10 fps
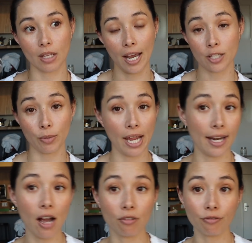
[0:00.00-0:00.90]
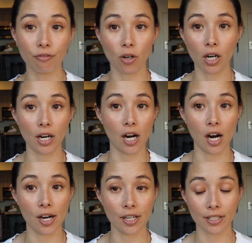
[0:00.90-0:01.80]
as we head out for
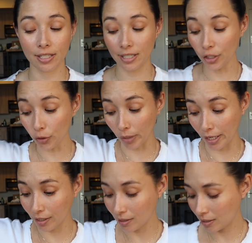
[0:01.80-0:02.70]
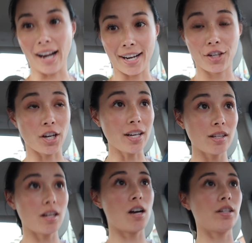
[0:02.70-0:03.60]
our dinner run. right, I
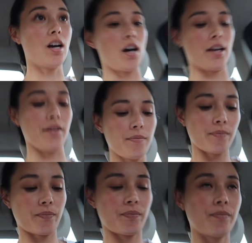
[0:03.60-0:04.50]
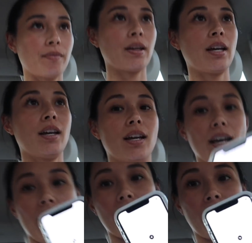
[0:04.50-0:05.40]
just logged on
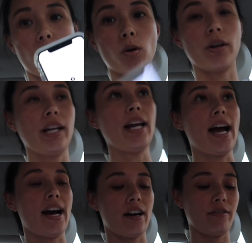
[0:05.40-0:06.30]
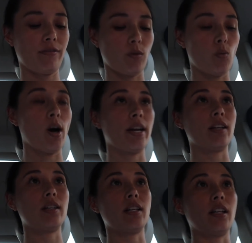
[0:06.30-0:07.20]
and I already have
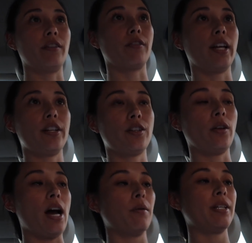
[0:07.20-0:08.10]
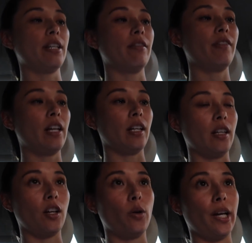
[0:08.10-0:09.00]
one delivery. So that was
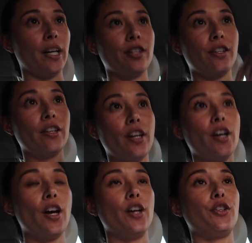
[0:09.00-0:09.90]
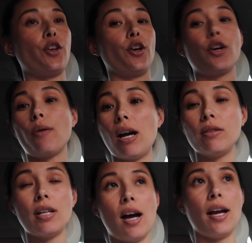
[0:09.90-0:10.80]
definitely the quickest
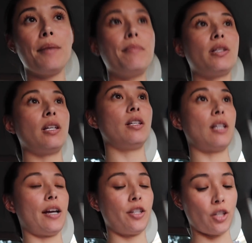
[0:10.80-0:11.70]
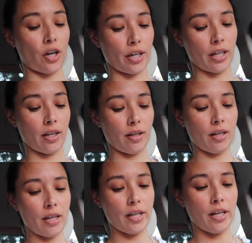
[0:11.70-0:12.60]
turnaround time since I started
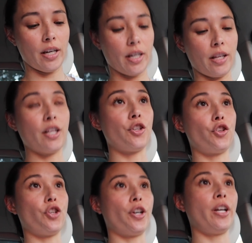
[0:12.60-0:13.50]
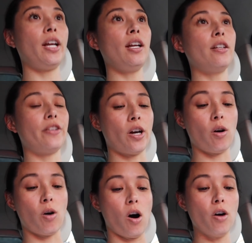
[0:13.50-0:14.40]
this journey.
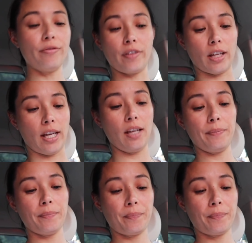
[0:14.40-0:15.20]
So hopefully